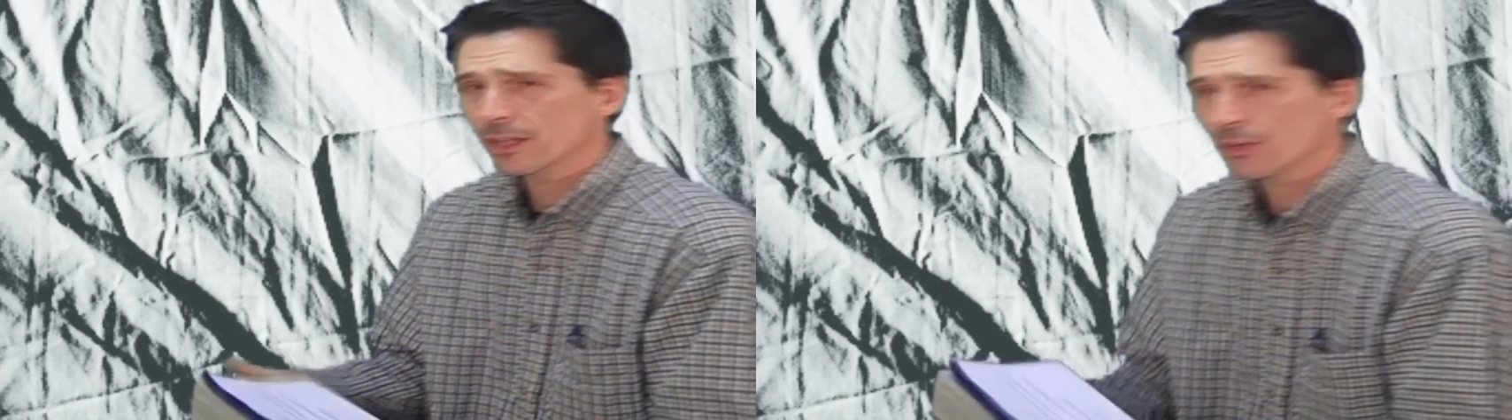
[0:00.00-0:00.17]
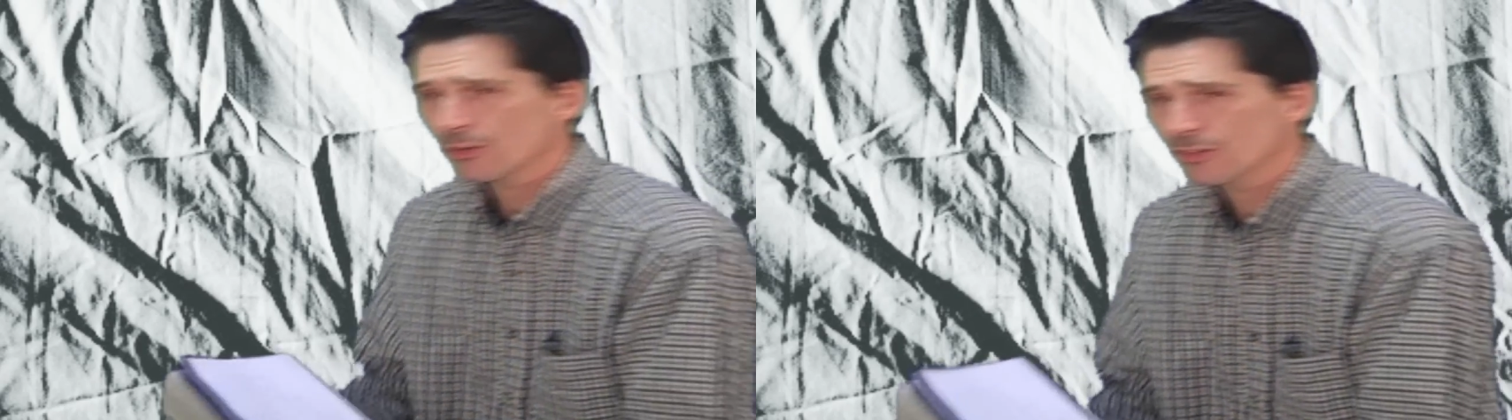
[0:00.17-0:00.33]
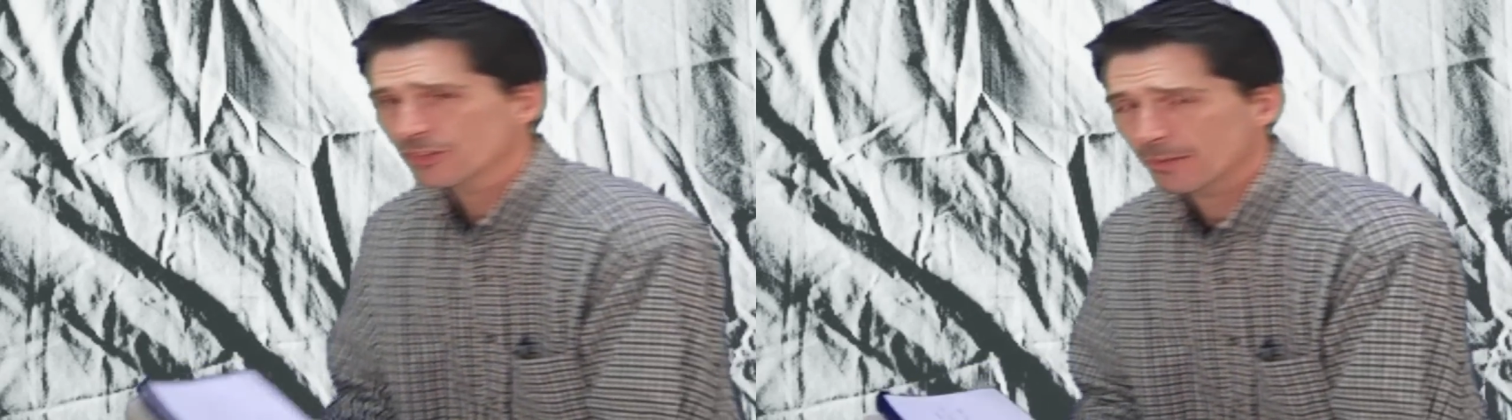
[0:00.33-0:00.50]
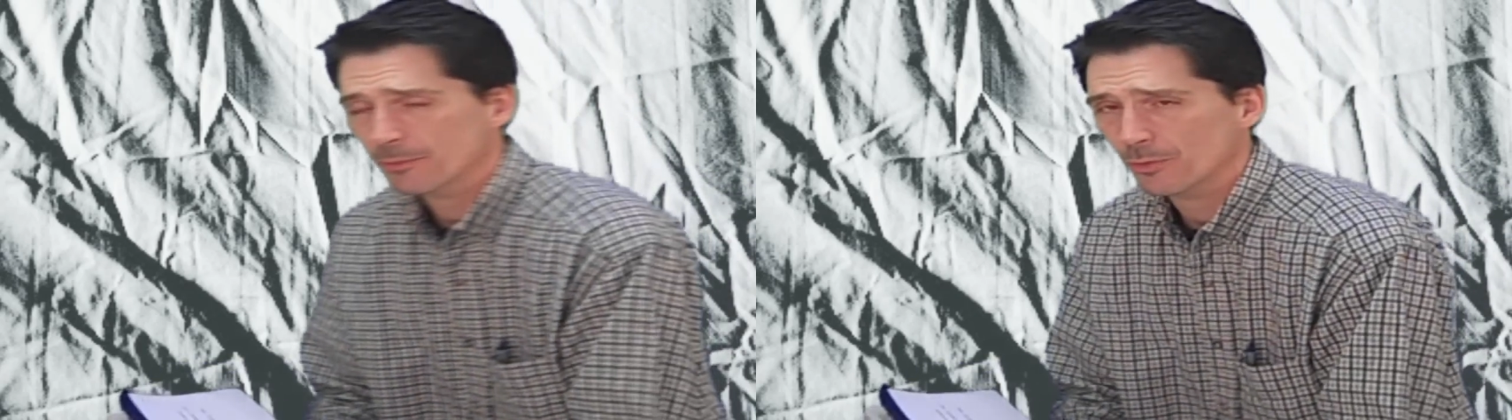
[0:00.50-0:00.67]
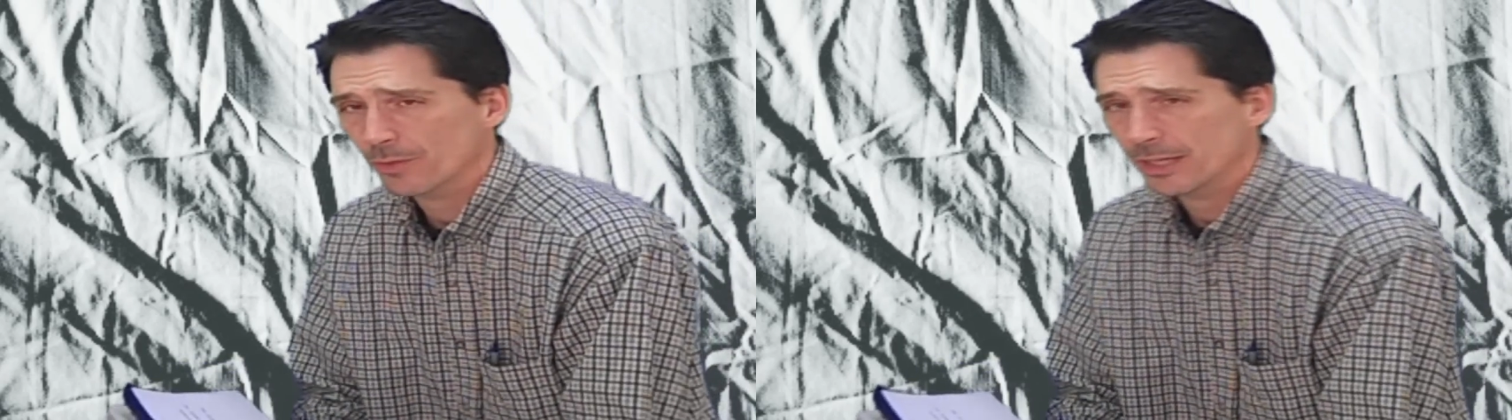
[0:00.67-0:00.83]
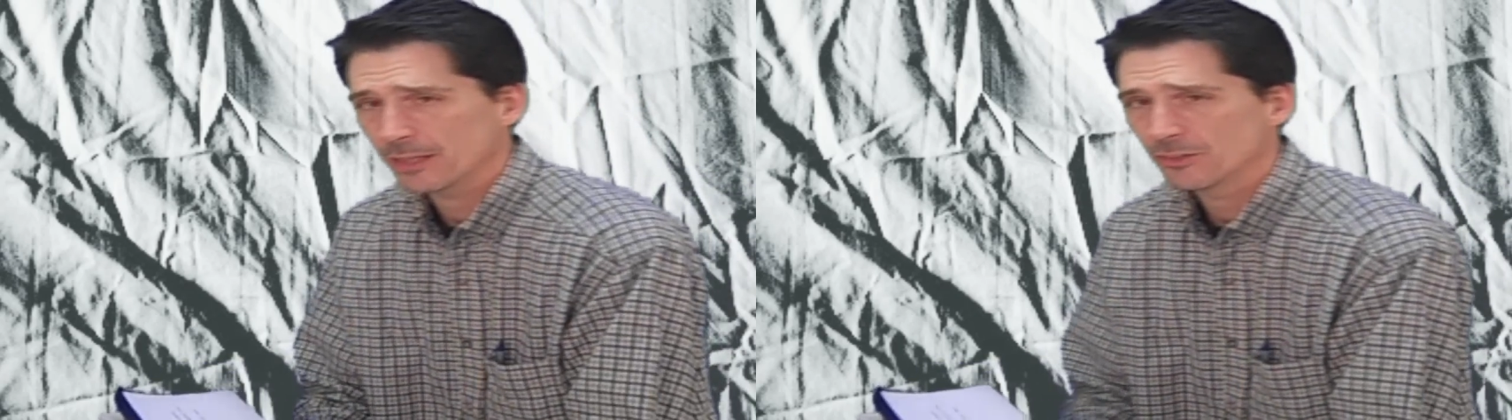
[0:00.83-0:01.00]
little
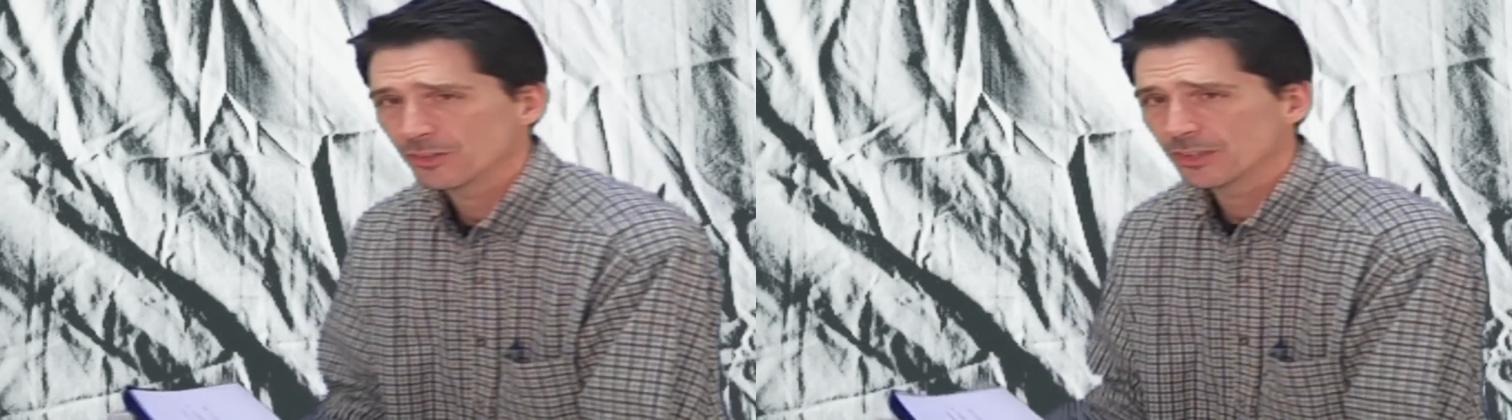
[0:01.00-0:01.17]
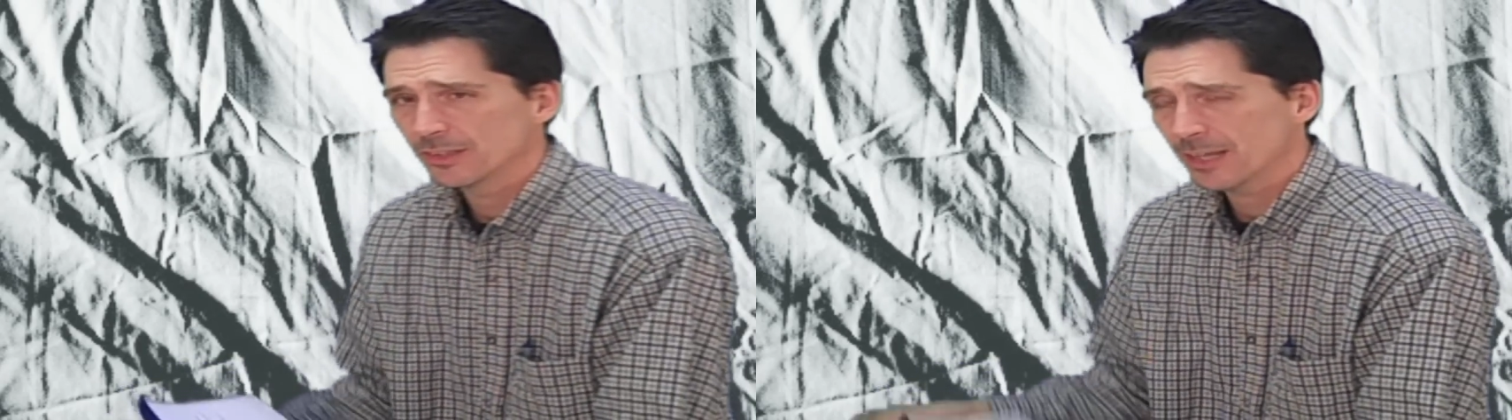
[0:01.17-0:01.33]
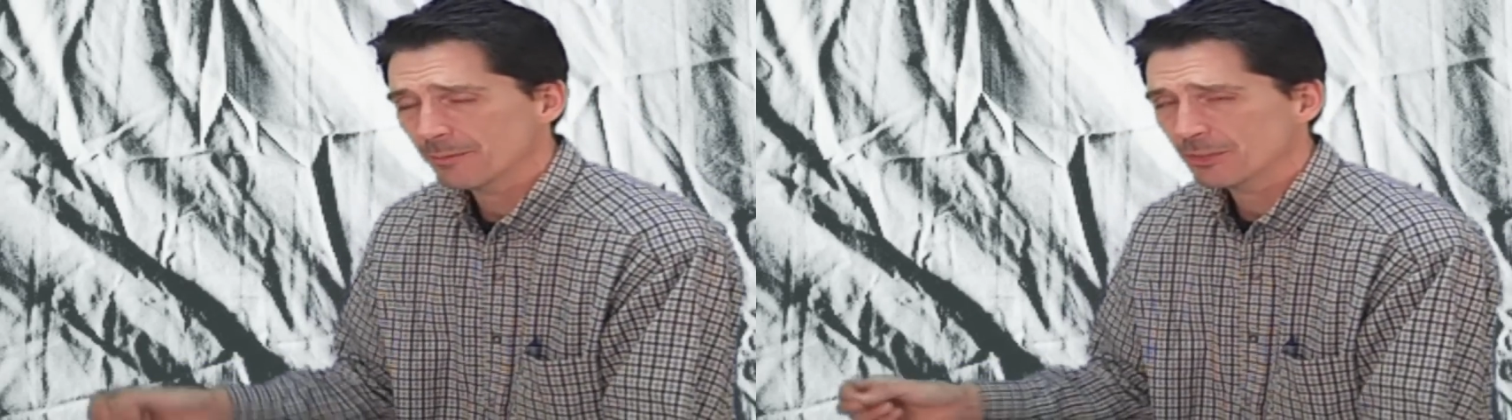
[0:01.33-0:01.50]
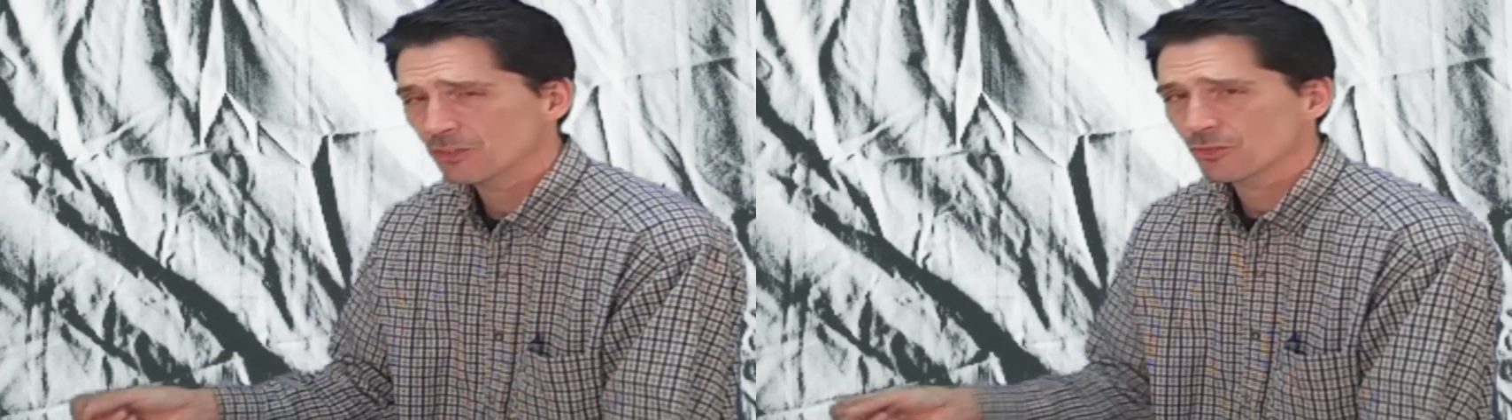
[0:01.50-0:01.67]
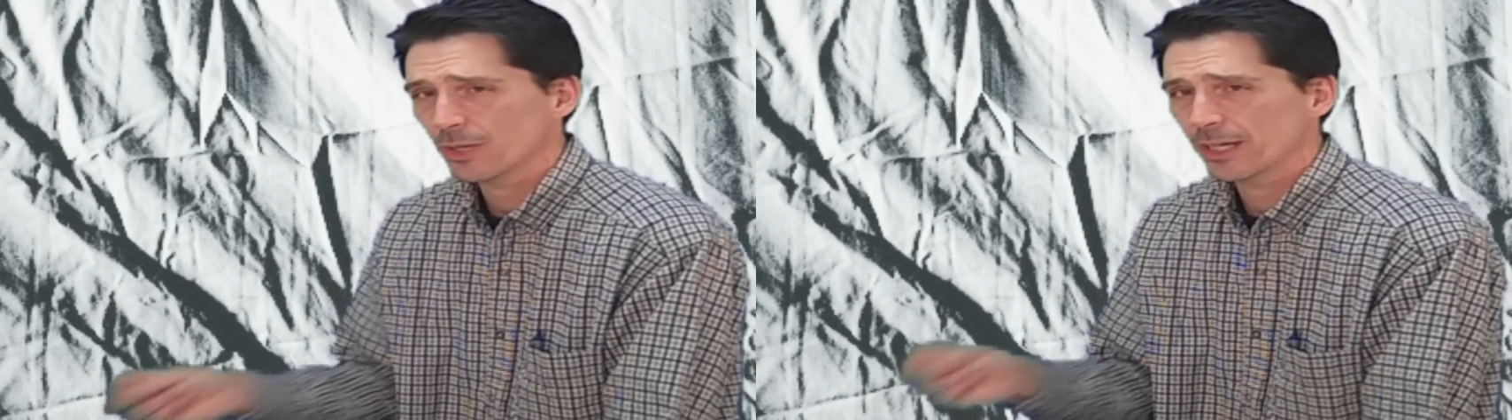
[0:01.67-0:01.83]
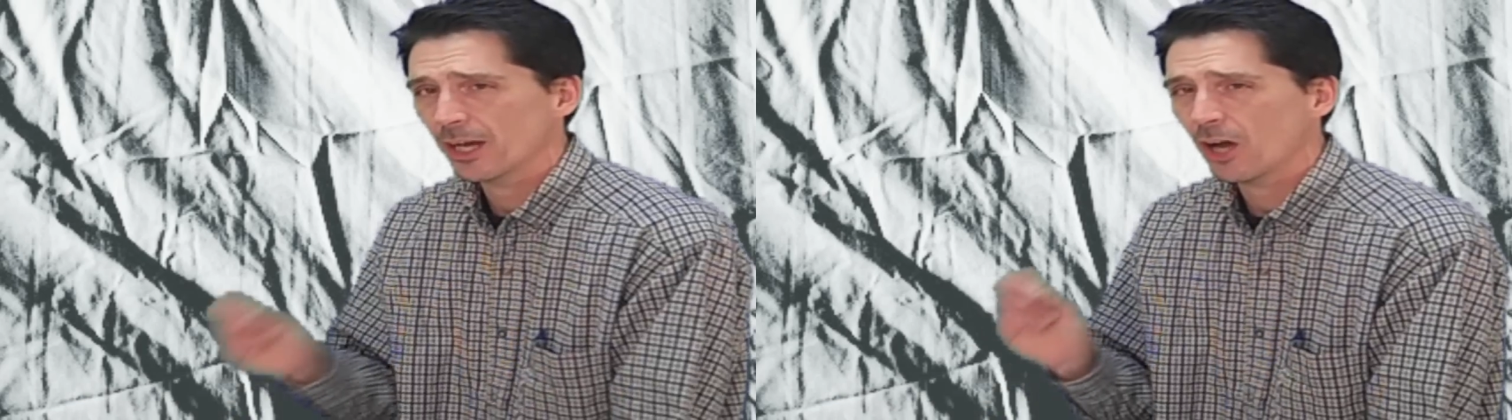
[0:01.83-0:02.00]
summary to
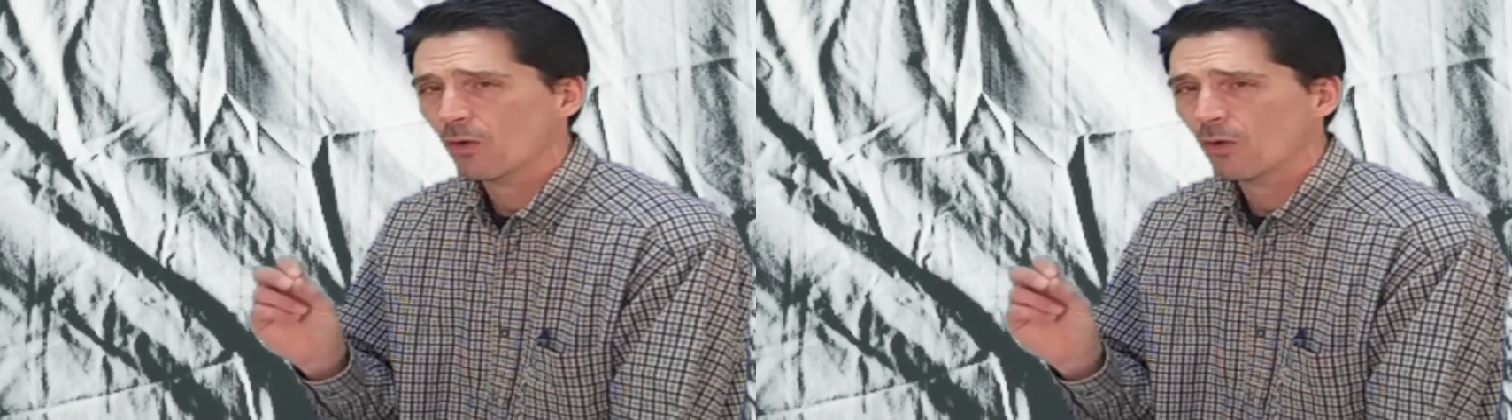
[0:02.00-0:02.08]
demonstrate